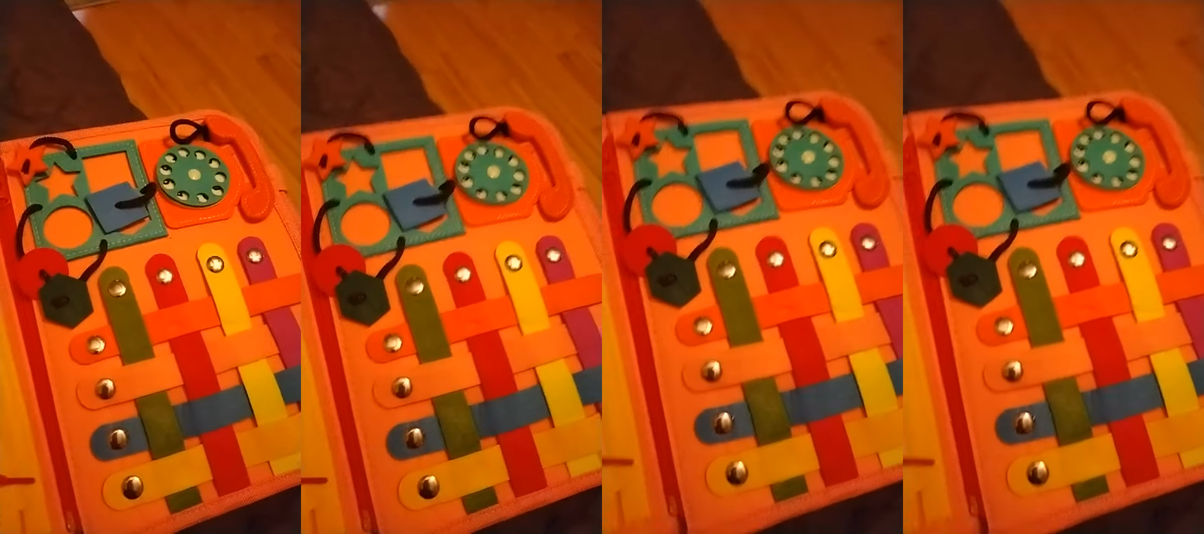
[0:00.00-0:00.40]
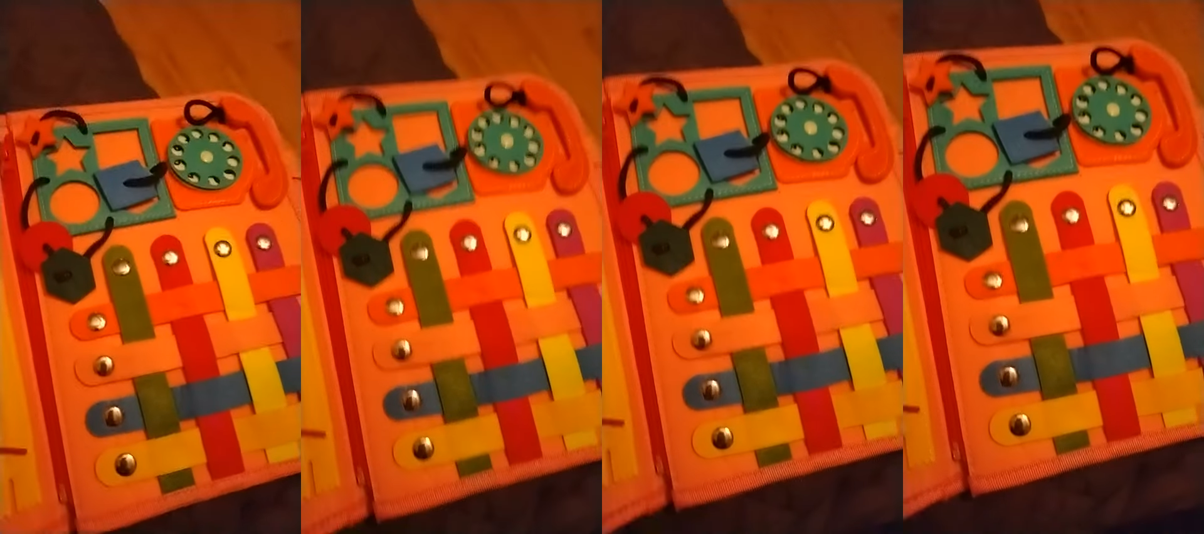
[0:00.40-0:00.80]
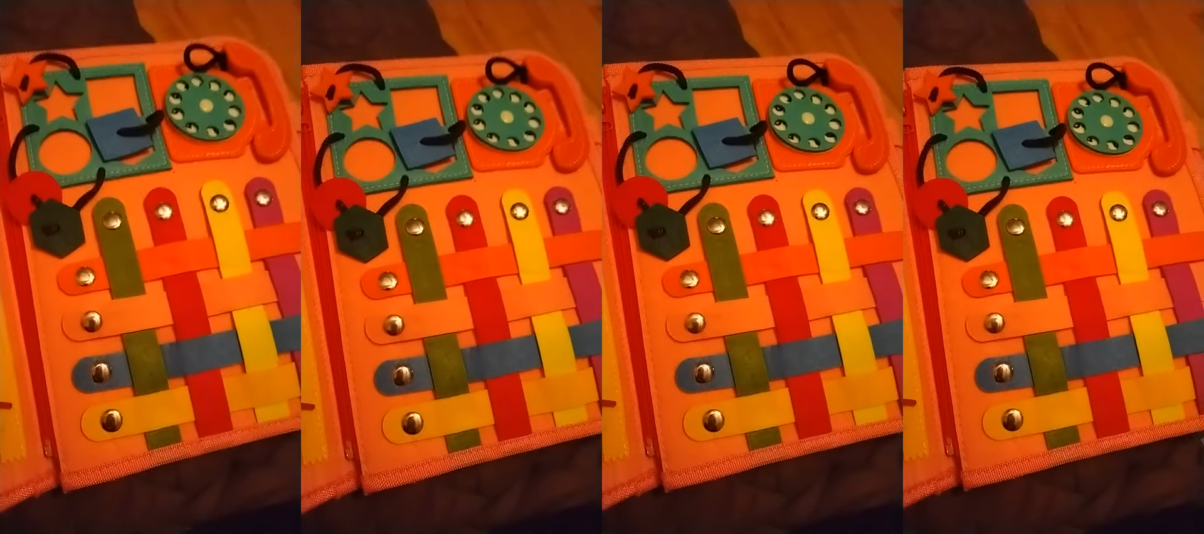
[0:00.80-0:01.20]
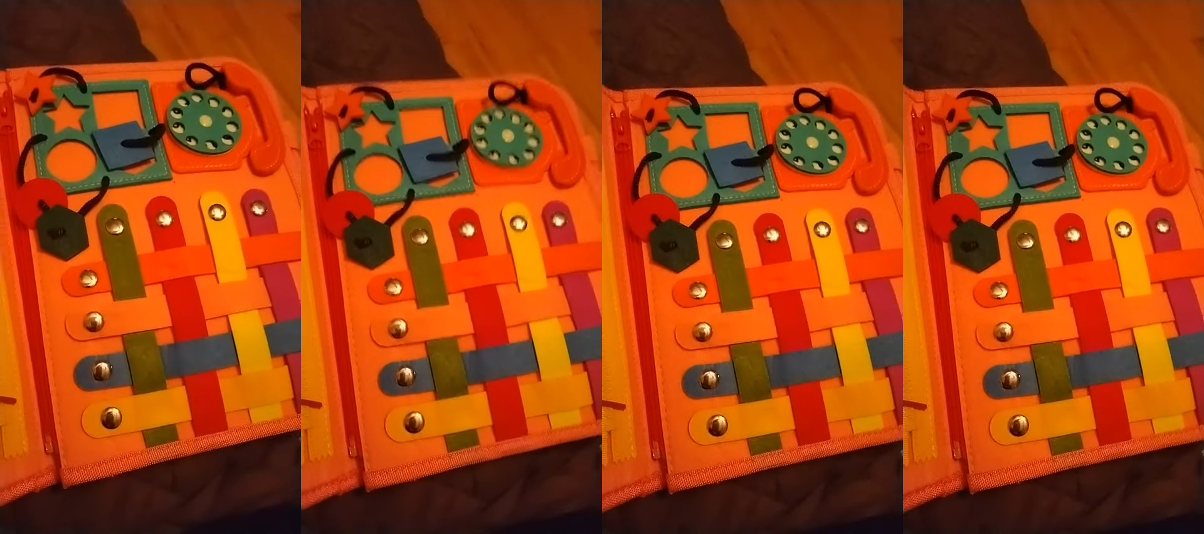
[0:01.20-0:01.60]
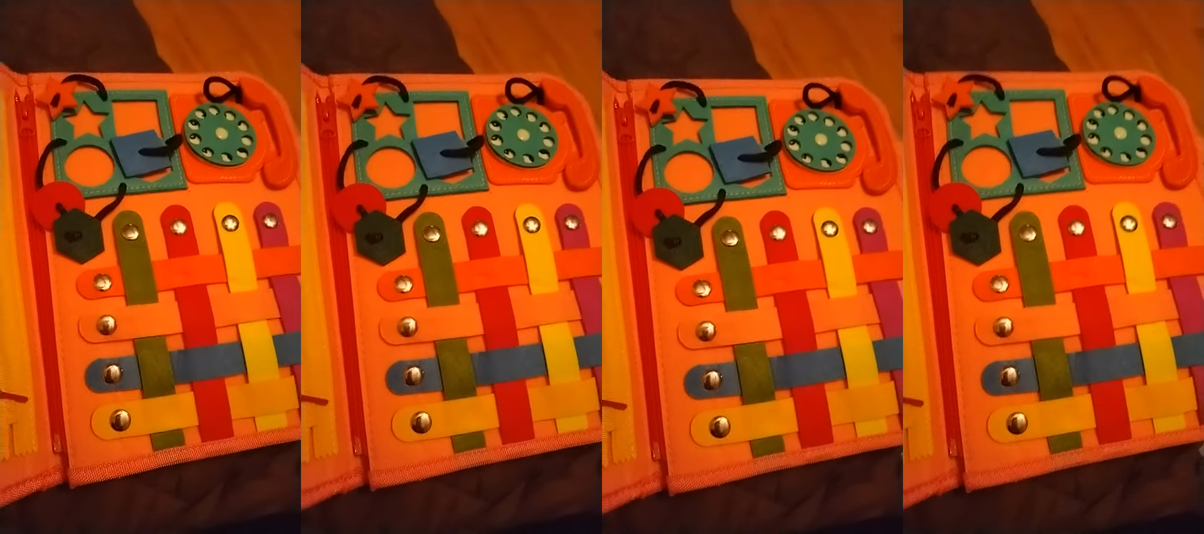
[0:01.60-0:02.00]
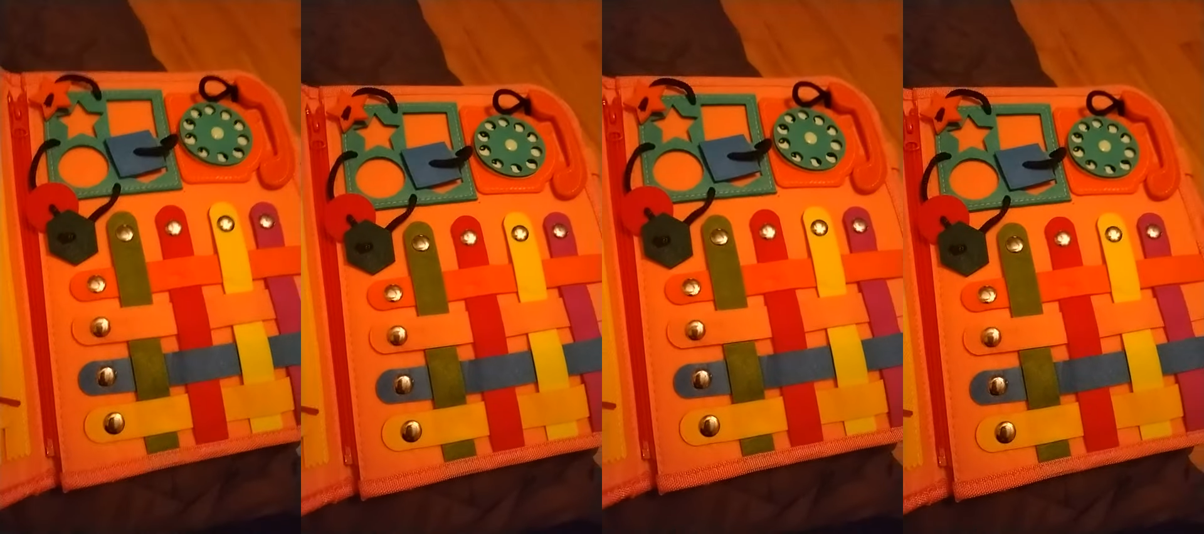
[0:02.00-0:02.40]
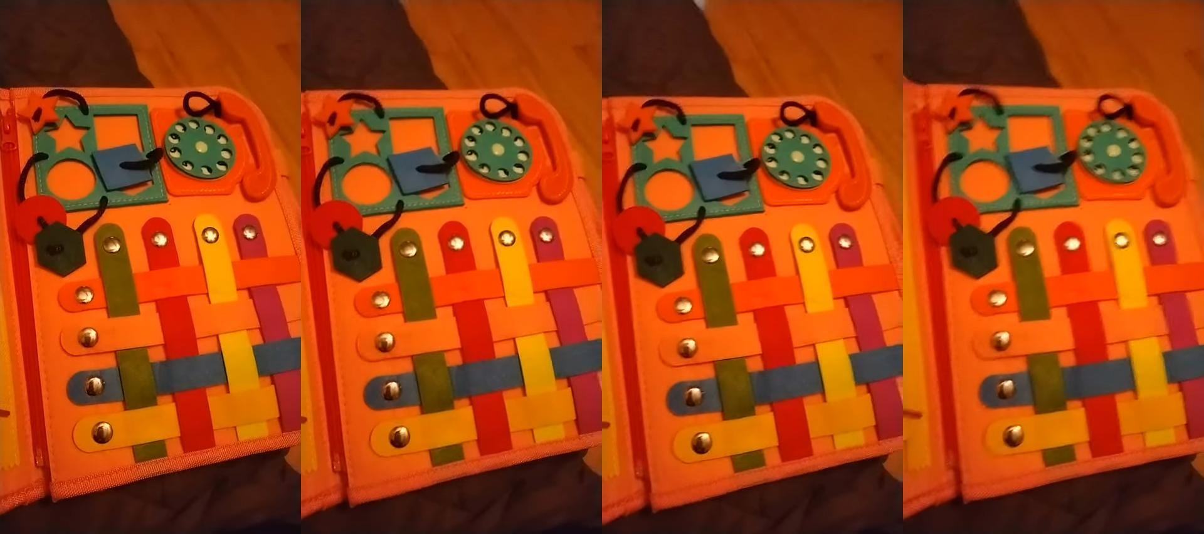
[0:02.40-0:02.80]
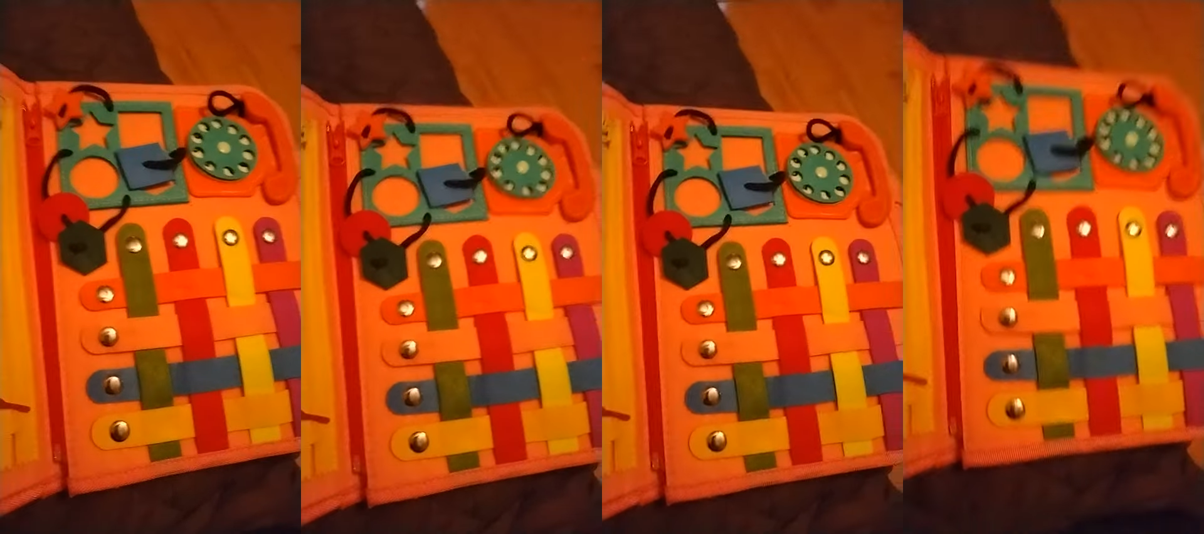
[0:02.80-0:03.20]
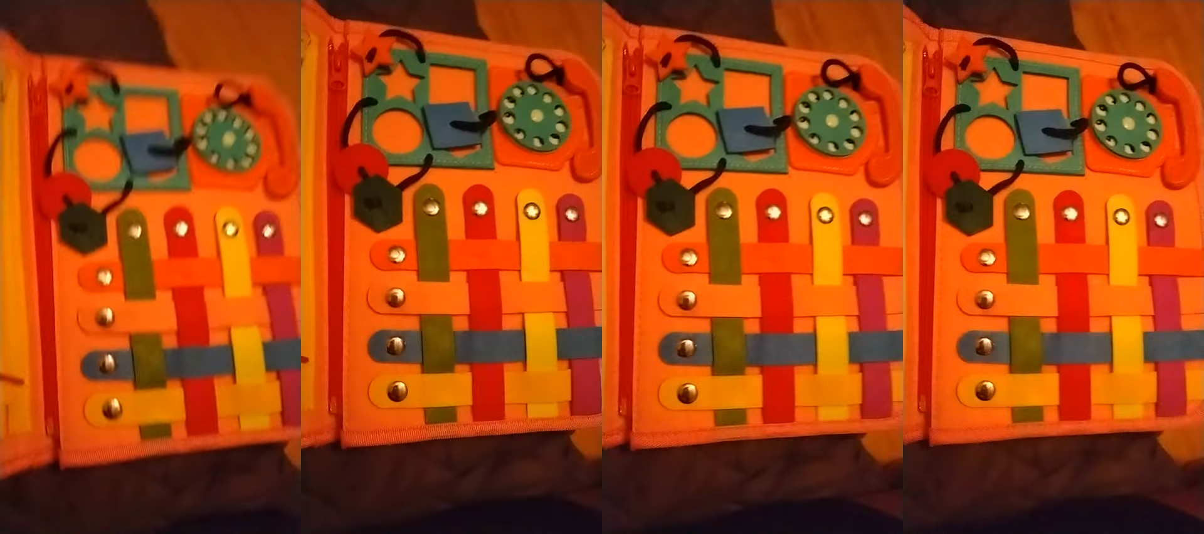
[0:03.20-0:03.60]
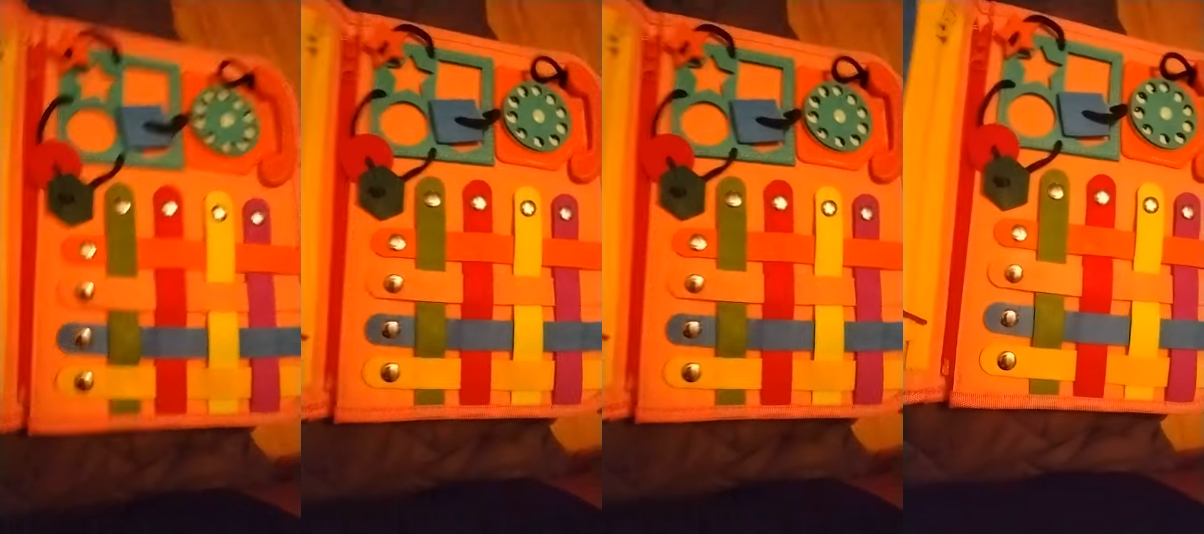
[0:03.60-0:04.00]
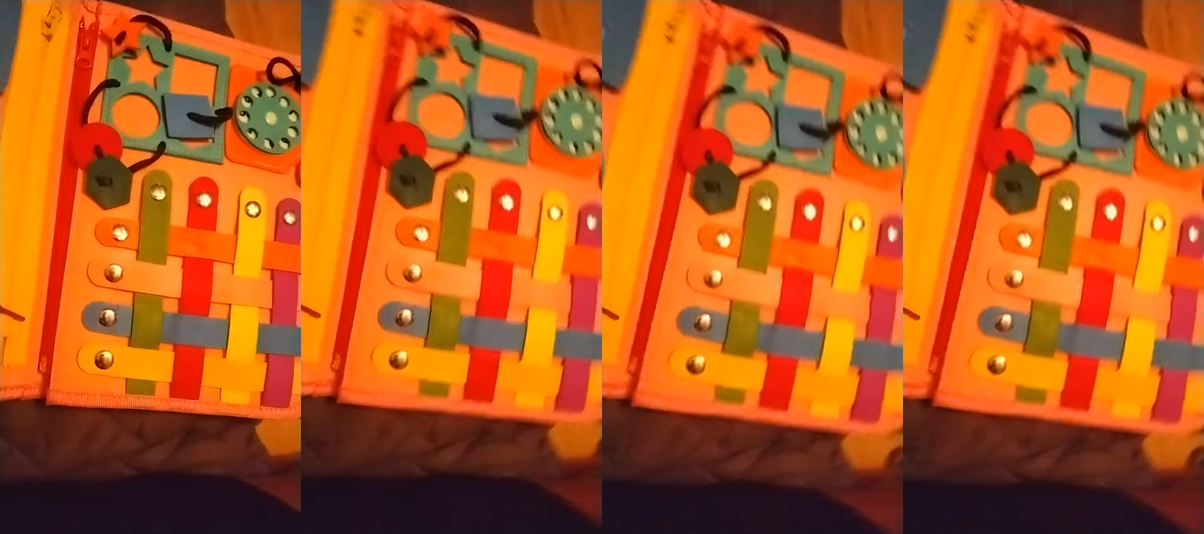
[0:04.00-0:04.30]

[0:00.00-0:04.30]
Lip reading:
[unreadable: no face in view]